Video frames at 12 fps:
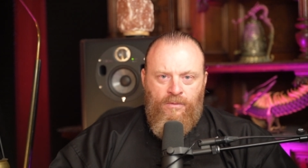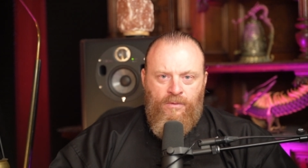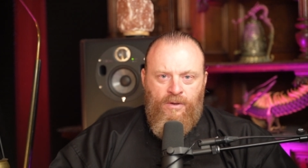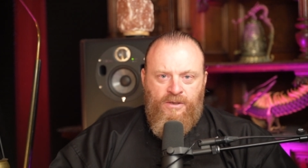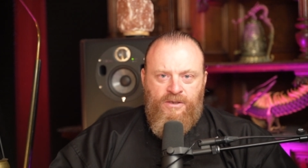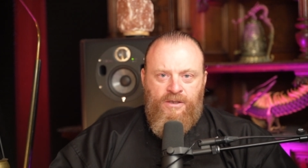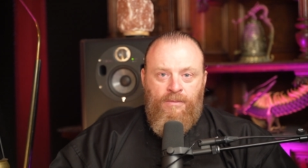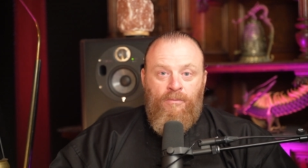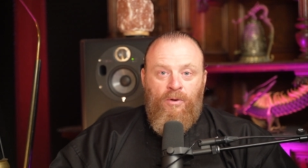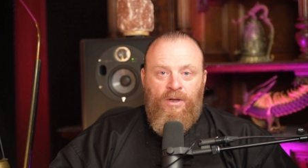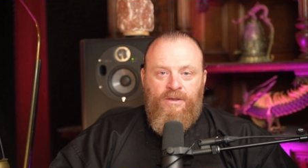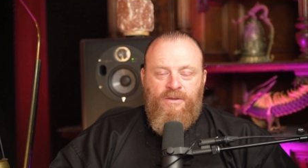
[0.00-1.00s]
the
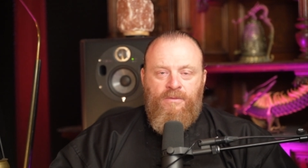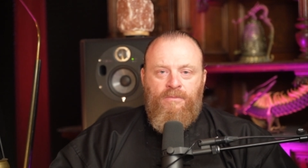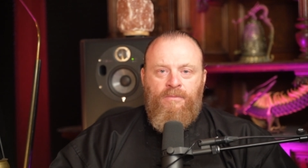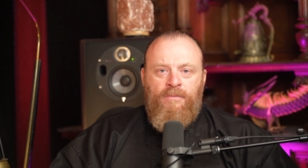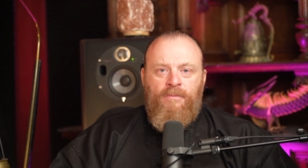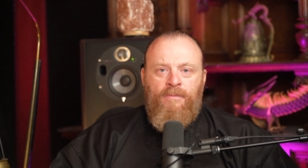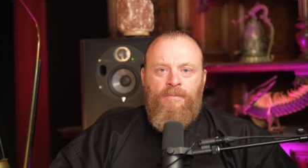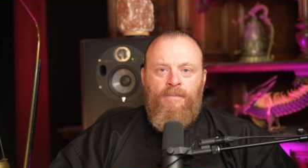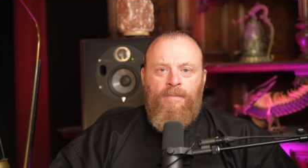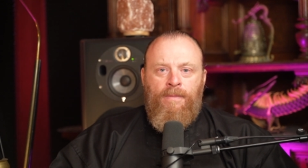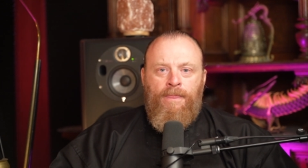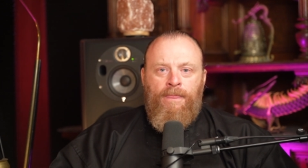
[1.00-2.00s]
symbolism
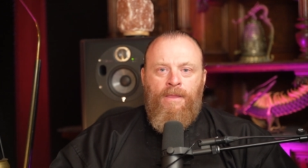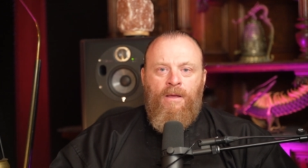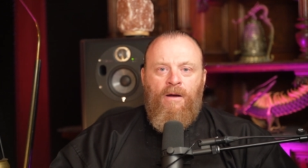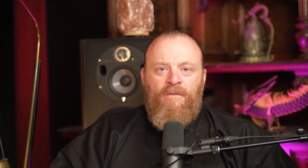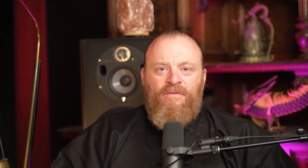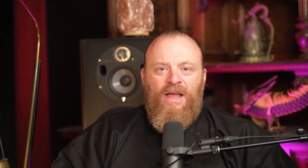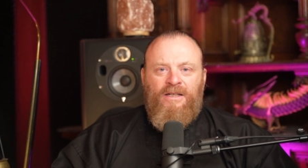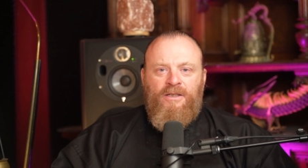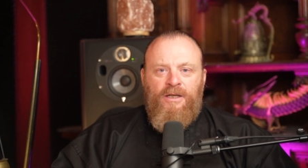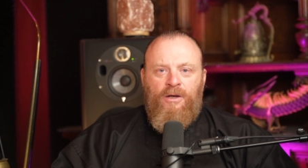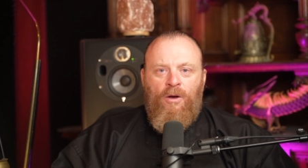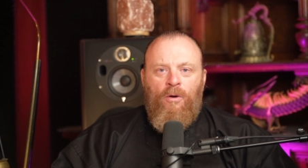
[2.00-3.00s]
of that
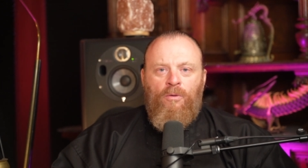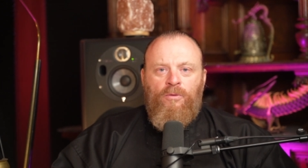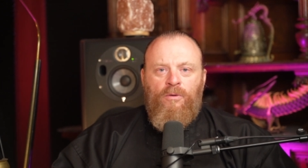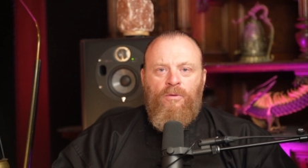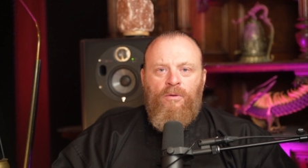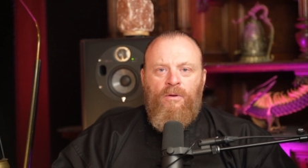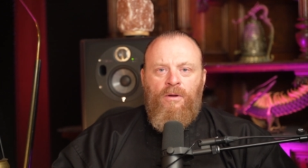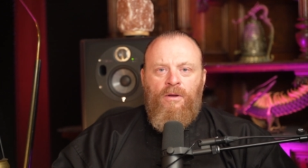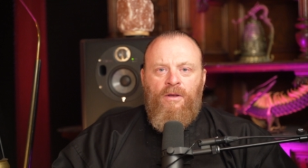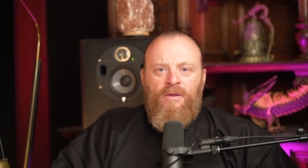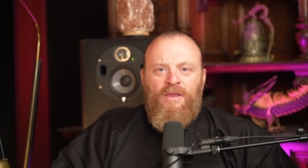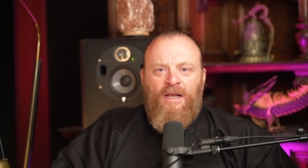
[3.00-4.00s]
decoder,
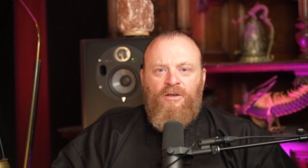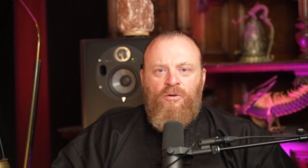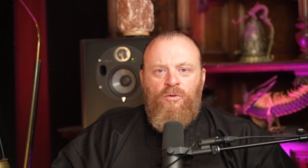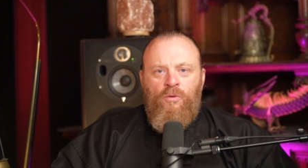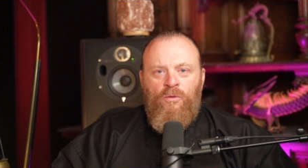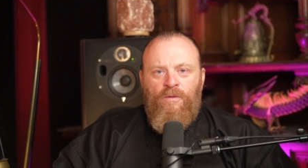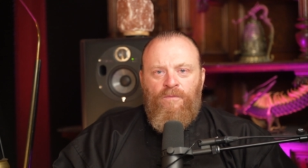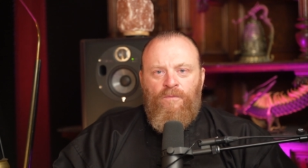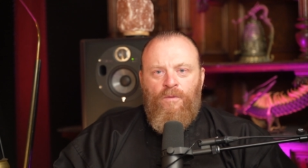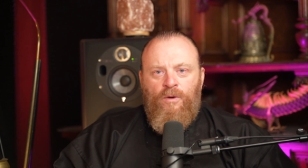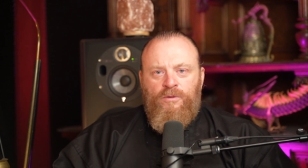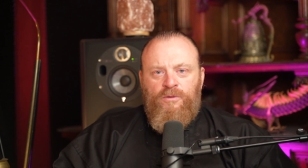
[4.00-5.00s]
that
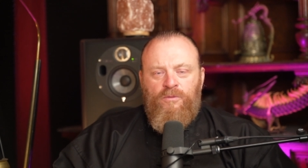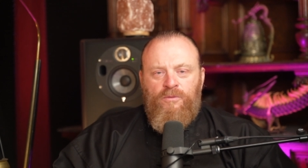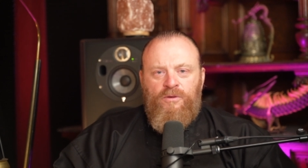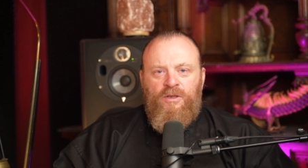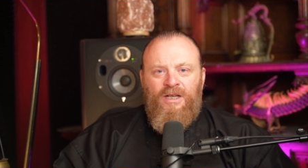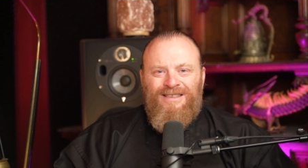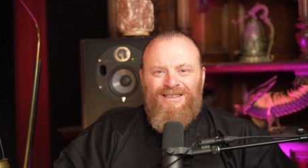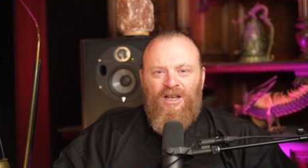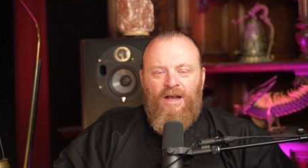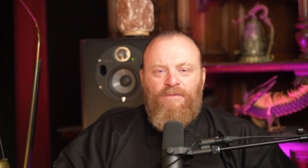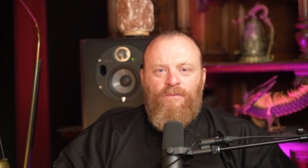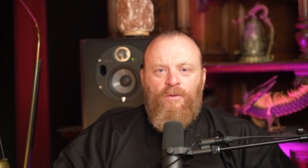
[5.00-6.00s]
universal
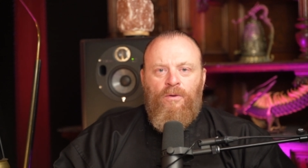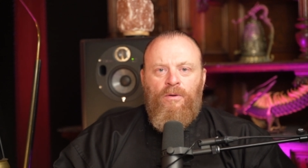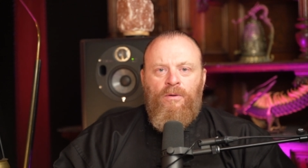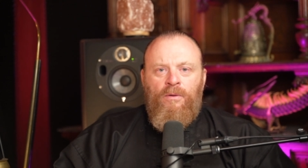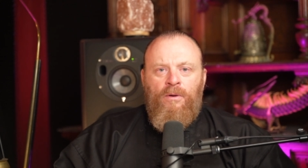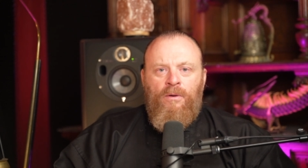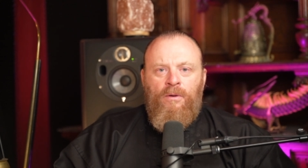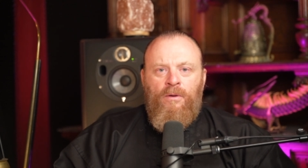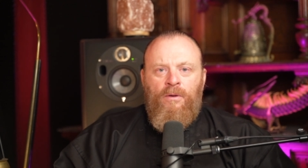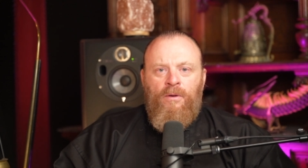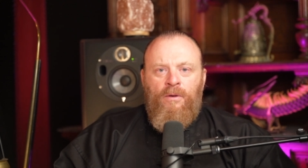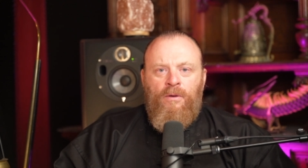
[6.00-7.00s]
decipherer
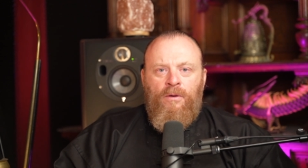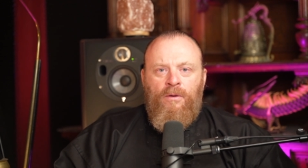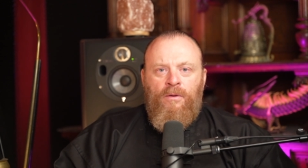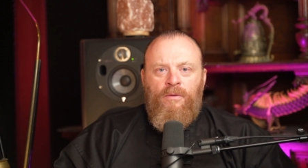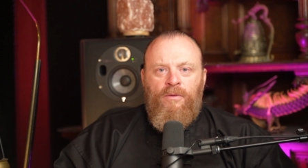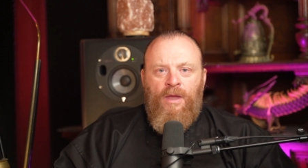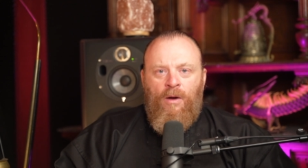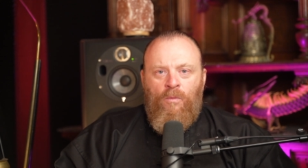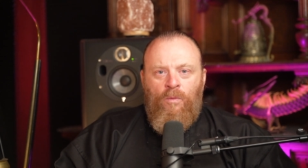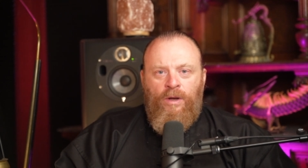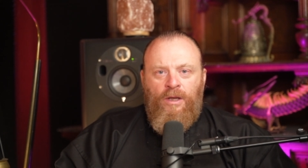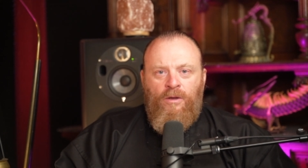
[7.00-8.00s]
that
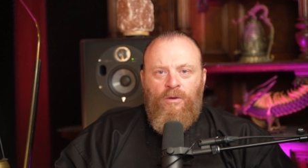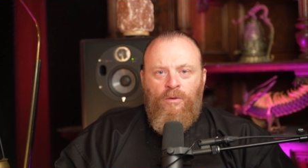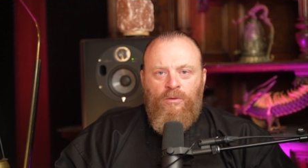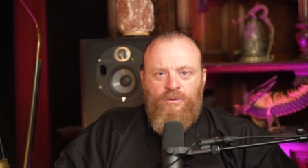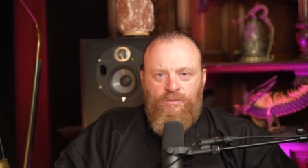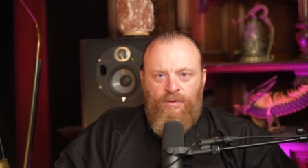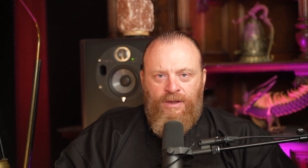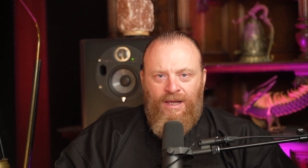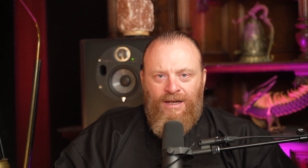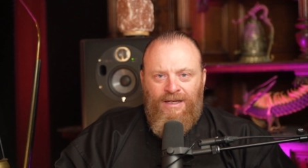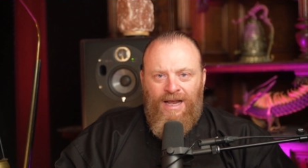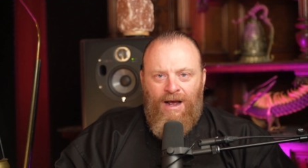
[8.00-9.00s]
we use
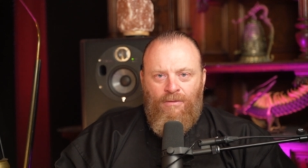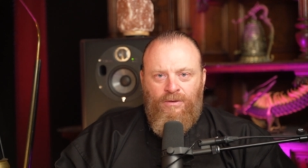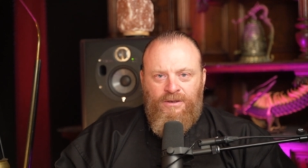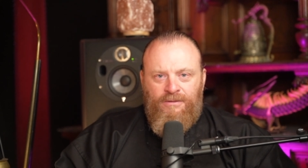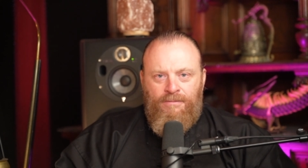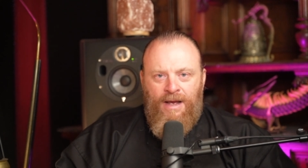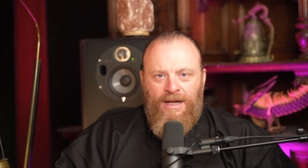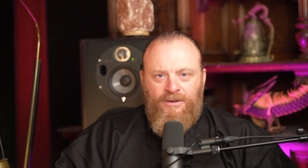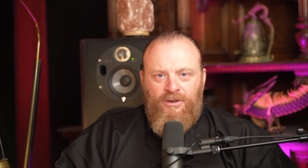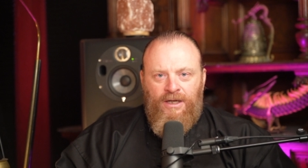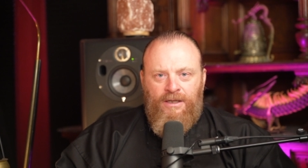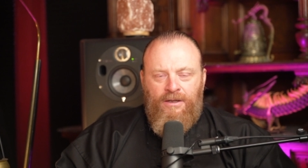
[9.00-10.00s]
within Taoist
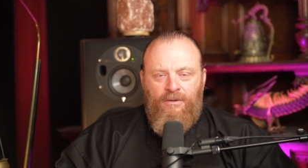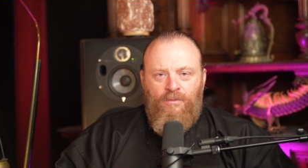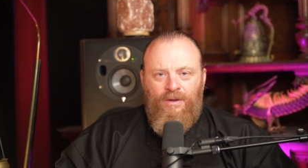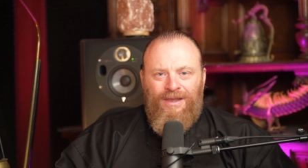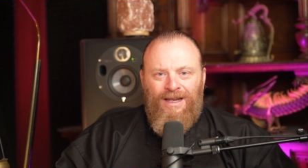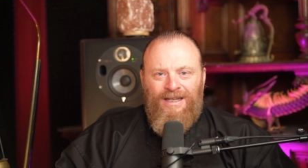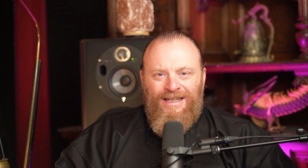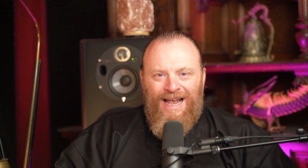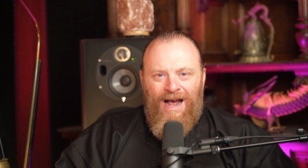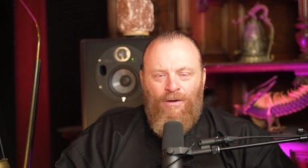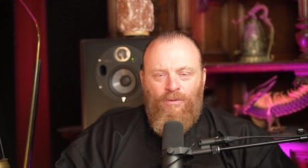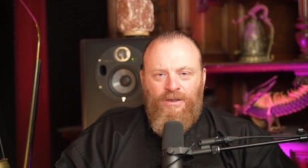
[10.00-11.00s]
magic, within
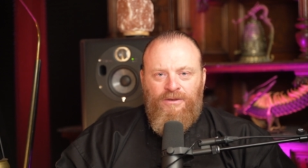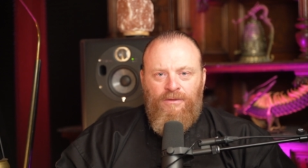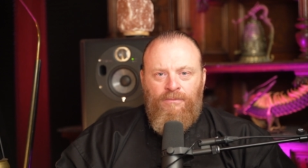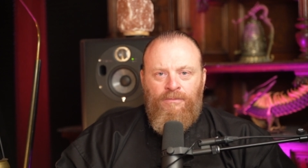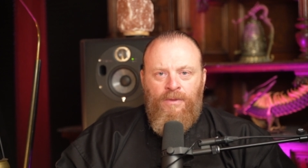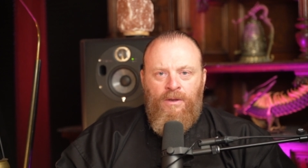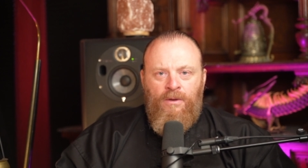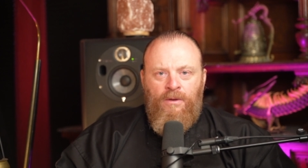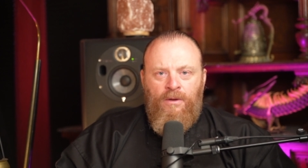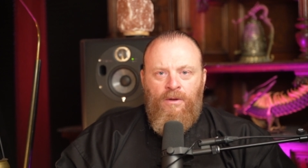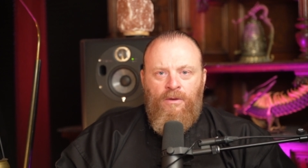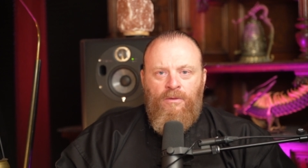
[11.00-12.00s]
Taoism,
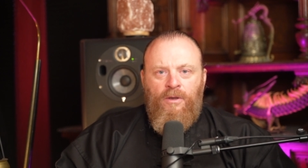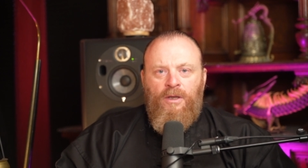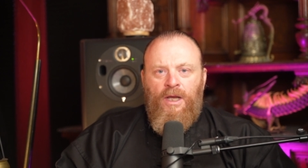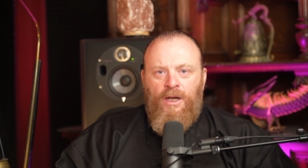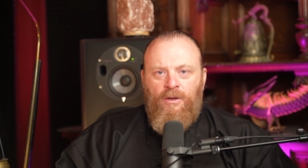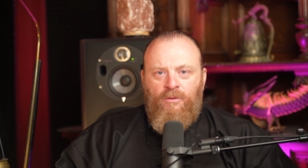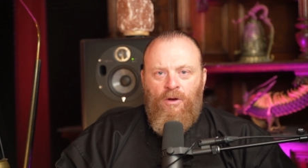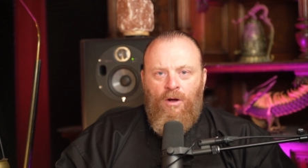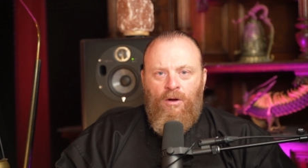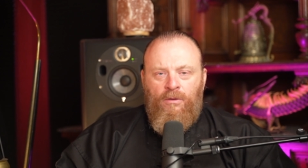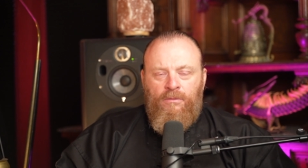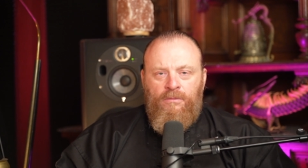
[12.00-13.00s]
the yin and
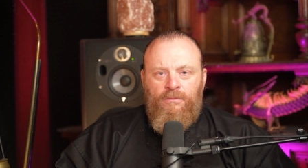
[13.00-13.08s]
yang.